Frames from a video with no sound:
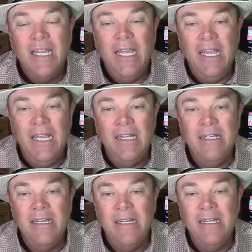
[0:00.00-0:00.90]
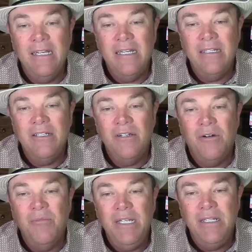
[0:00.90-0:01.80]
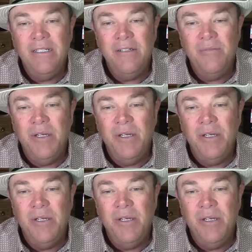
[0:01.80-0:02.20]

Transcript: and you know, be a little